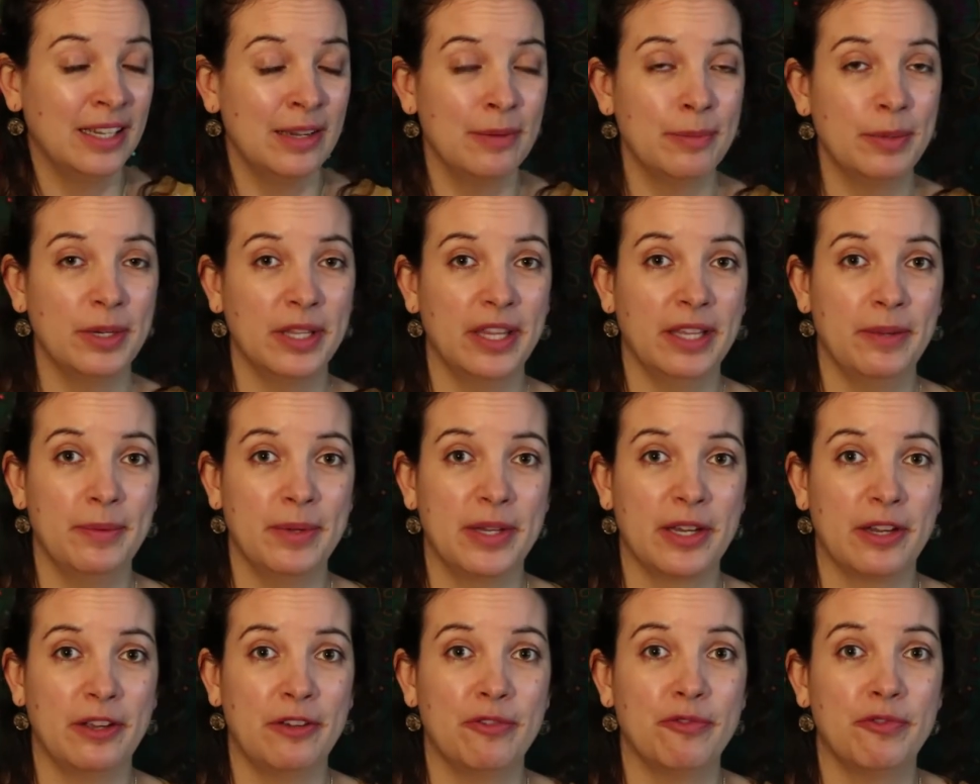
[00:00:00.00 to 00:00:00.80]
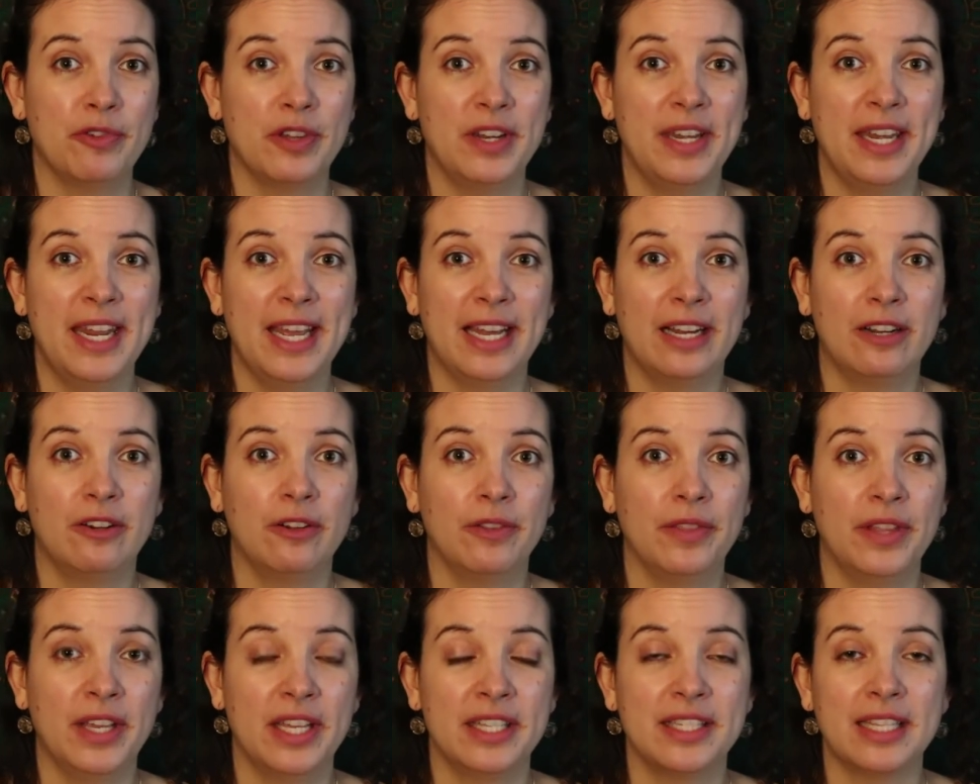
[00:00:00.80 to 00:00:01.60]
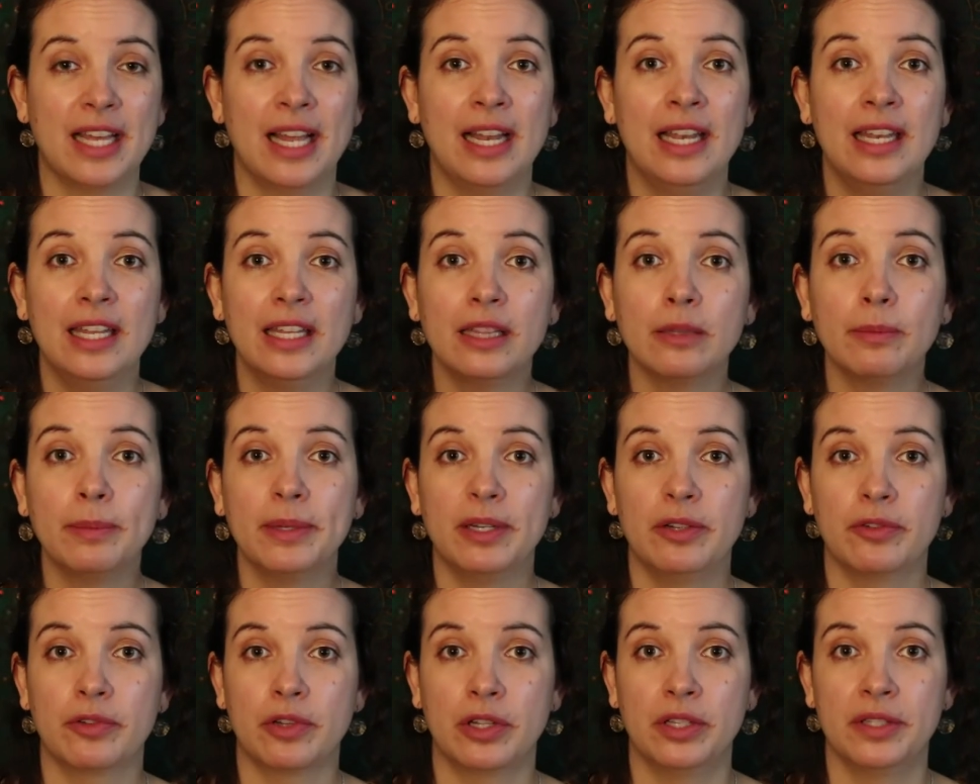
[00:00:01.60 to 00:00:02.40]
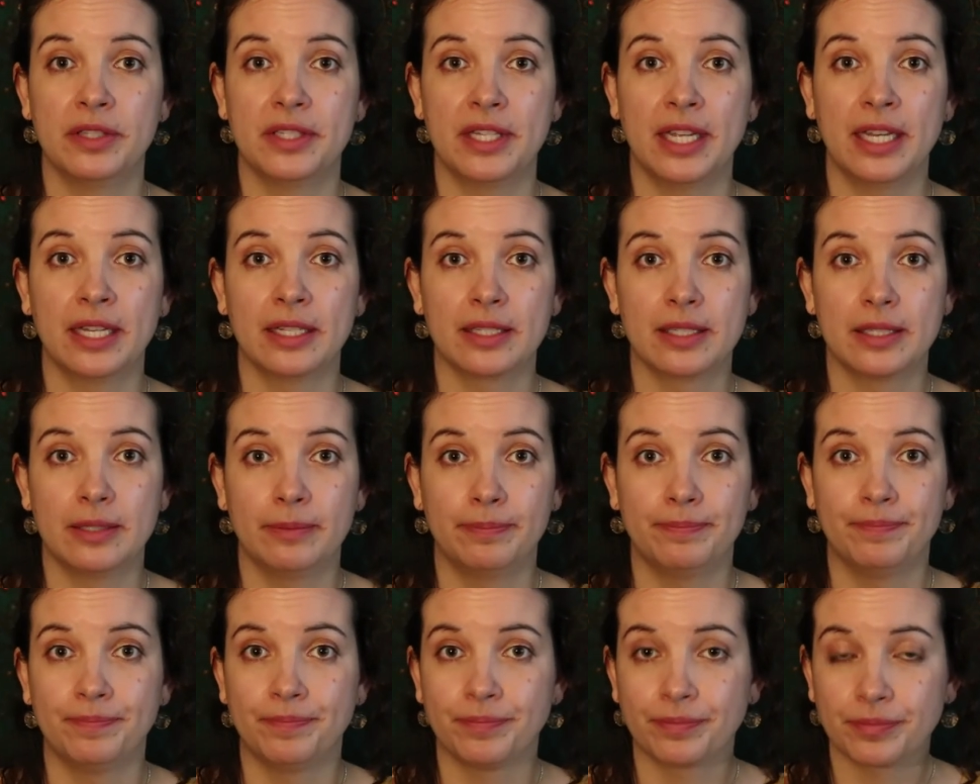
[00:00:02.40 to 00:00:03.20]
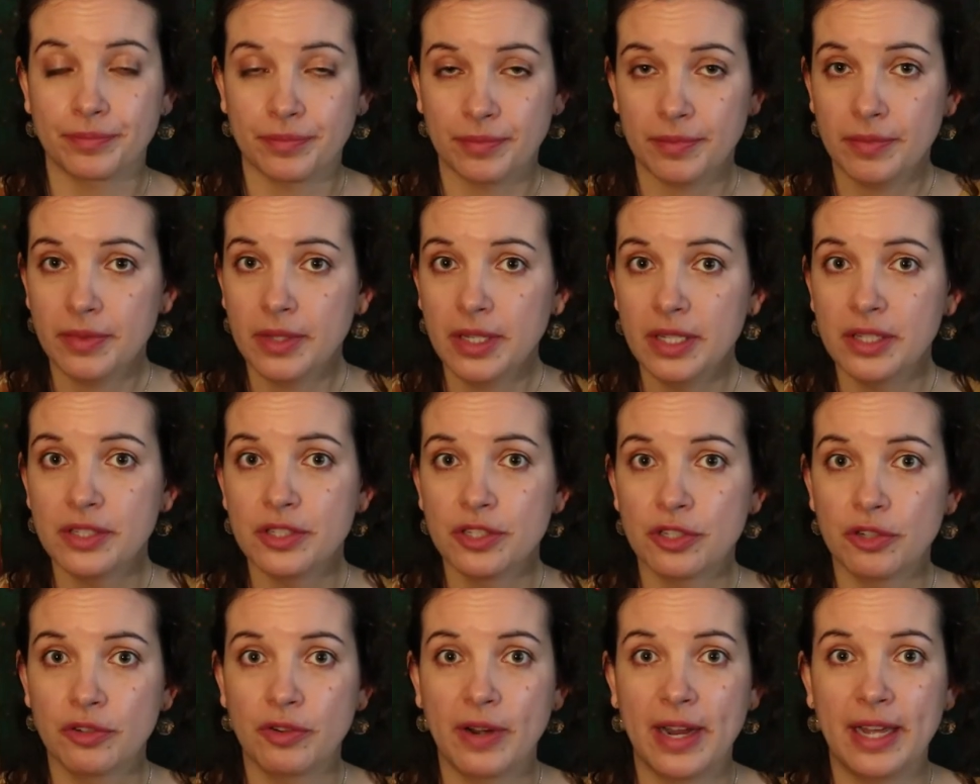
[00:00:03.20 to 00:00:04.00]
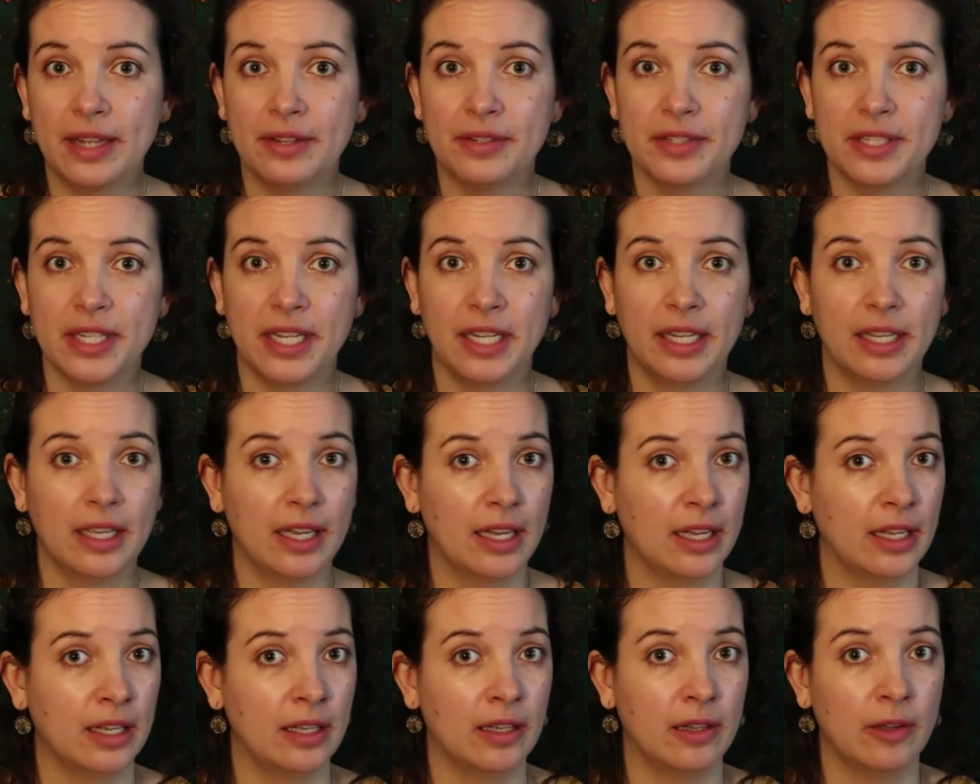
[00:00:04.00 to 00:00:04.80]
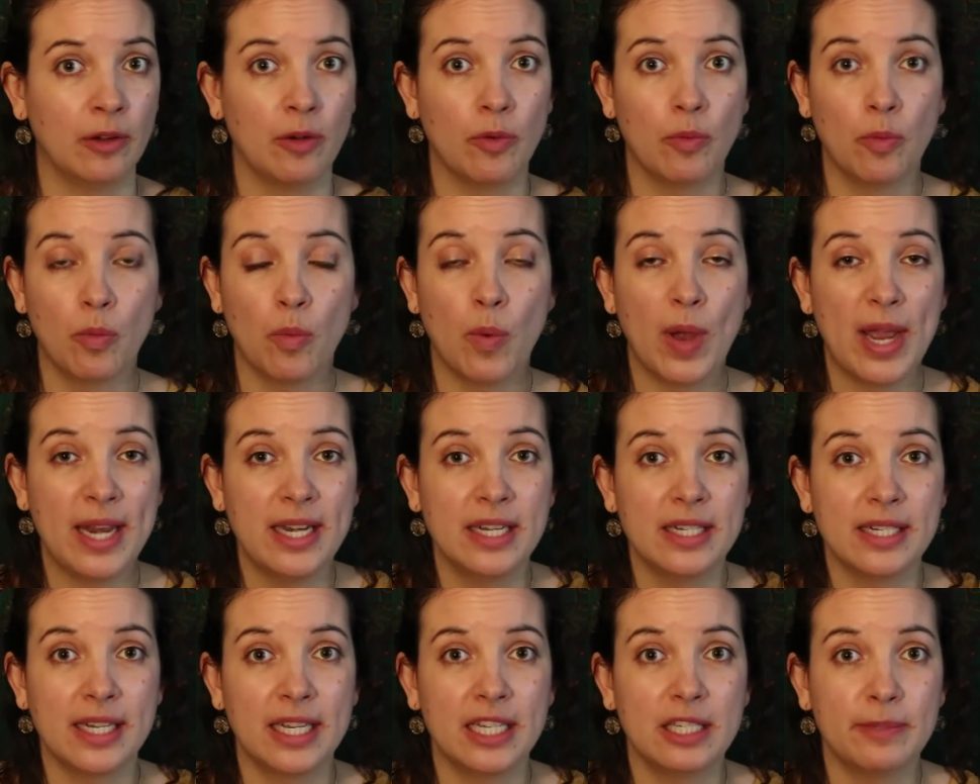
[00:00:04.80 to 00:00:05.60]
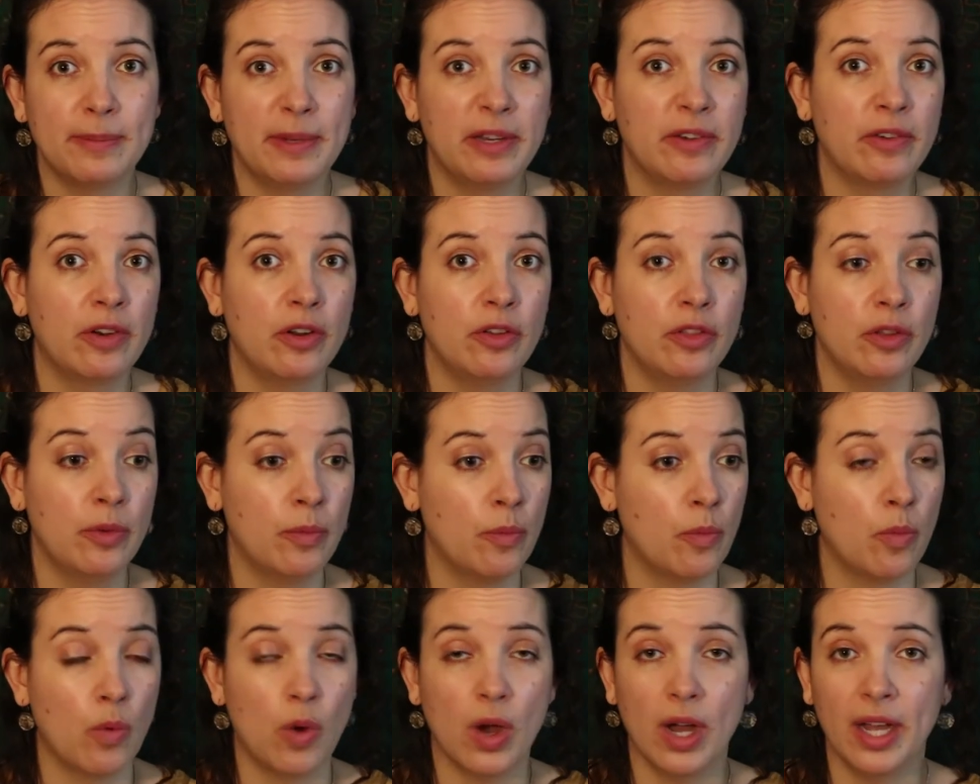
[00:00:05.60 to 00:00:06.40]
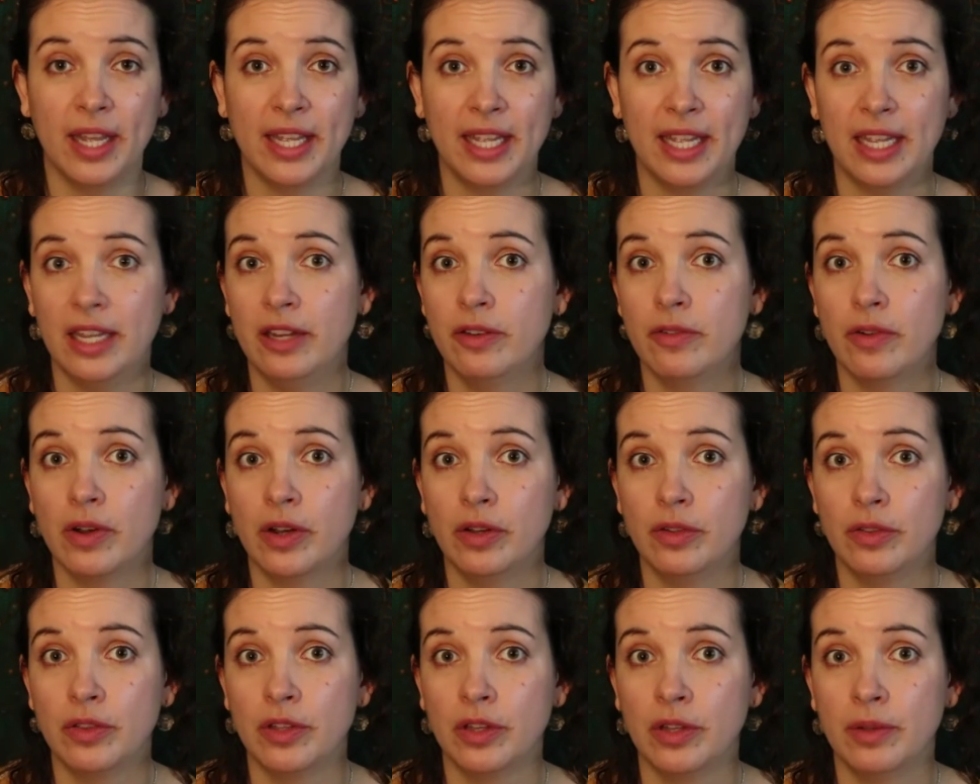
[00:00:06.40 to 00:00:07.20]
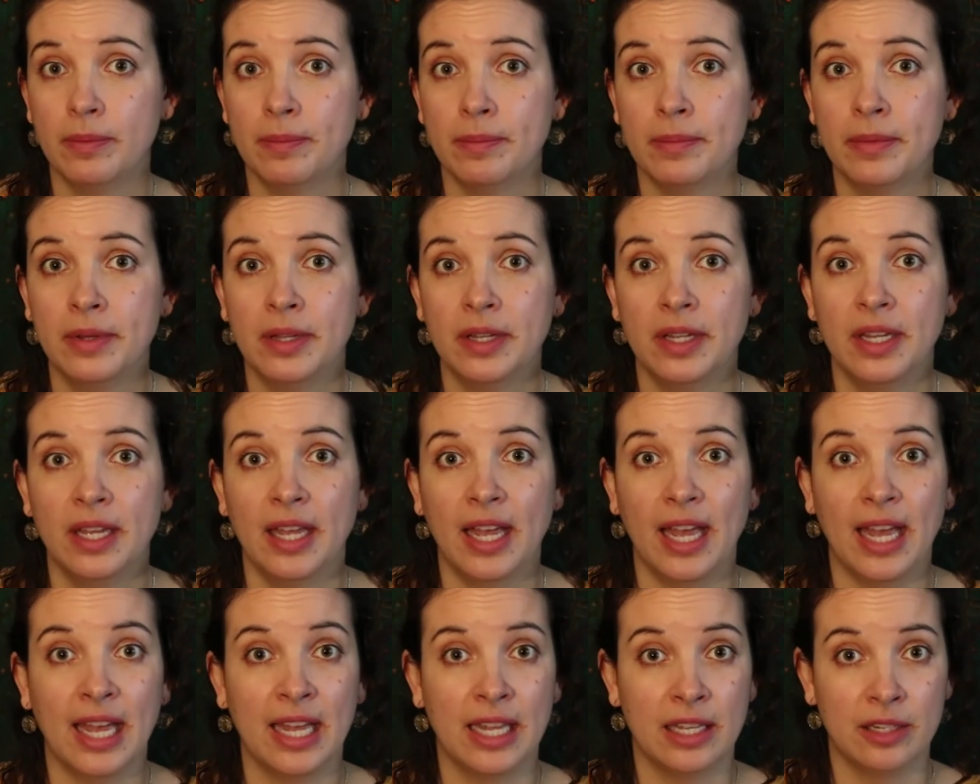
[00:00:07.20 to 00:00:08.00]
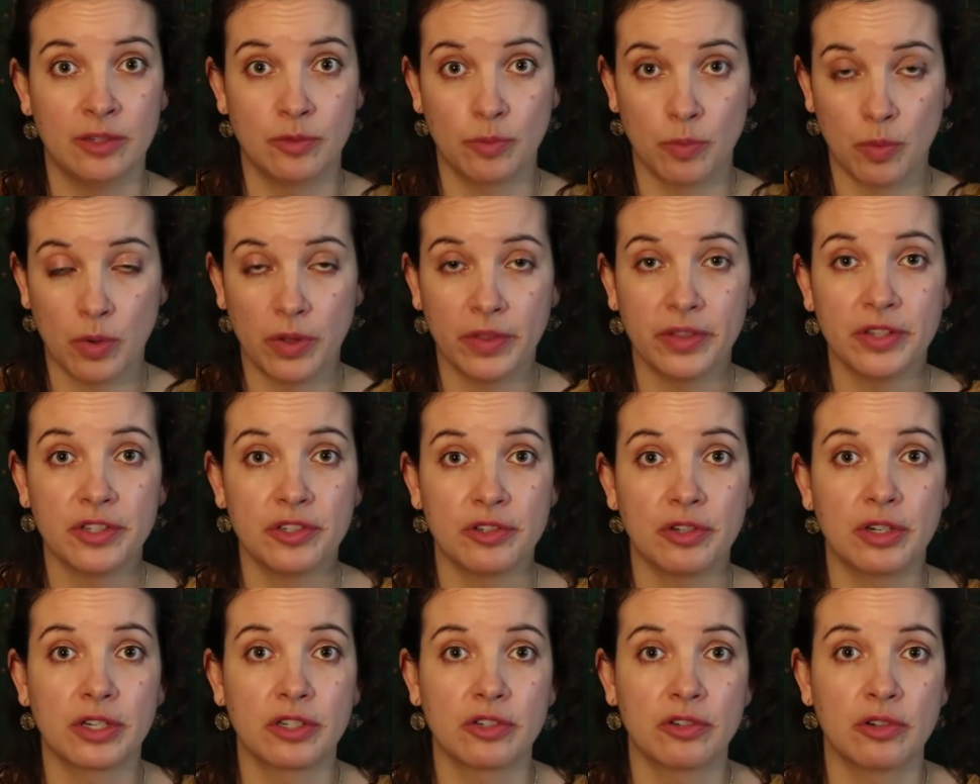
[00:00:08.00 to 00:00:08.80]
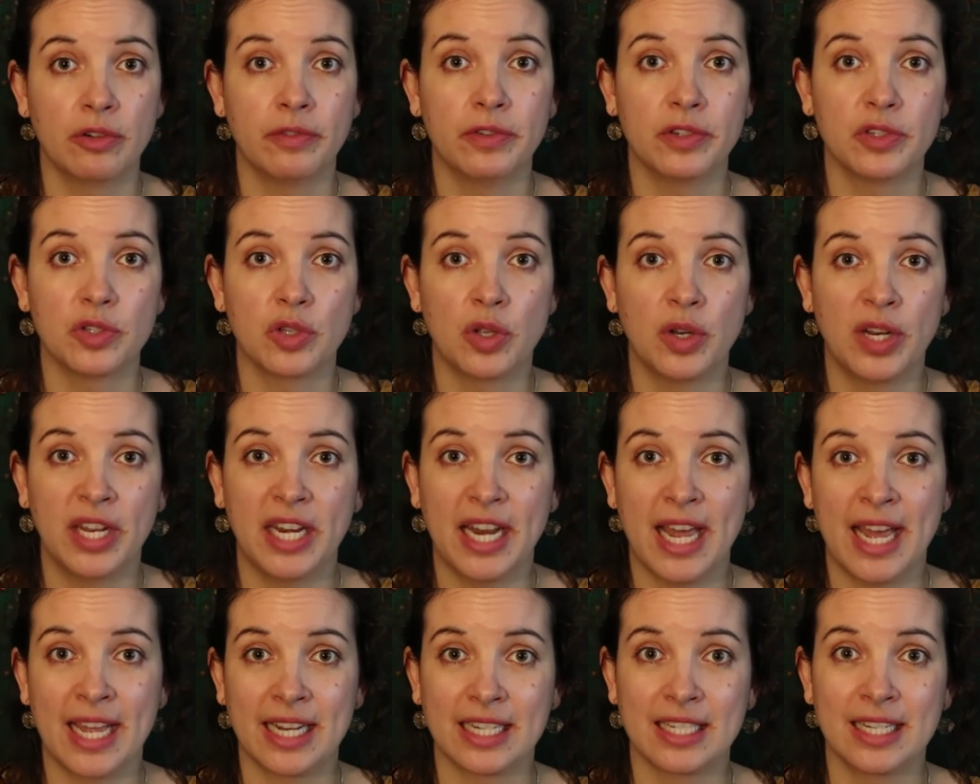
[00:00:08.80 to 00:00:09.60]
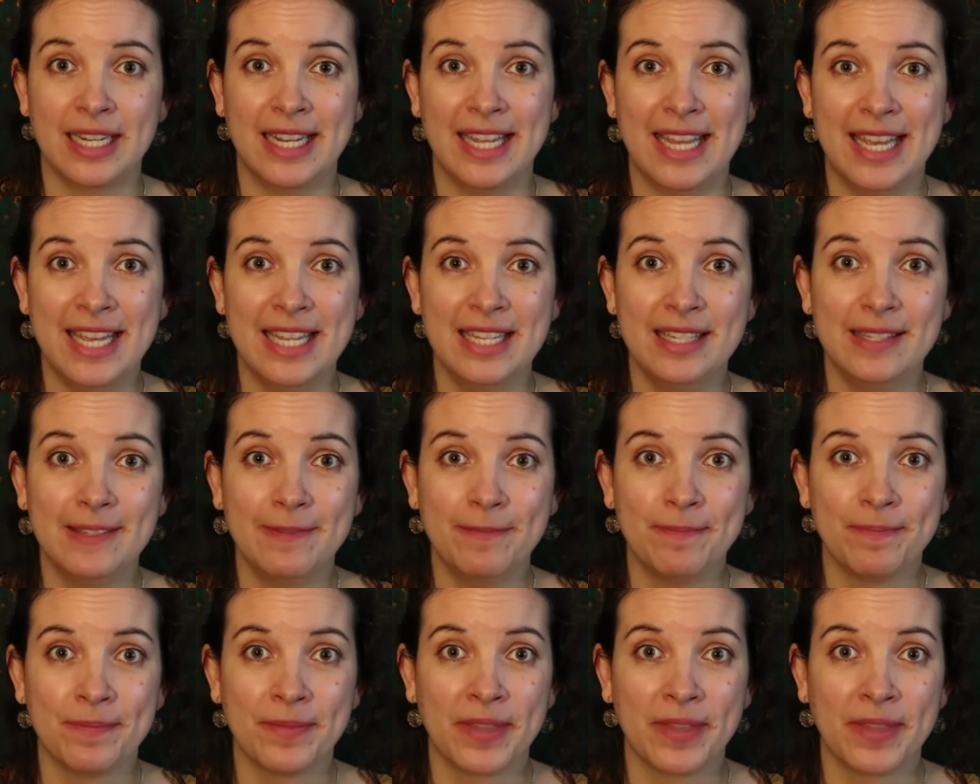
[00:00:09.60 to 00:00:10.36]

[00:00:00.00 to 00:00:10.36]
But there we go. For now, there's a little bit of context surrounding uh, when Shakespeare wrote them, why he wrote them, and what the structure of a sonnet actually is.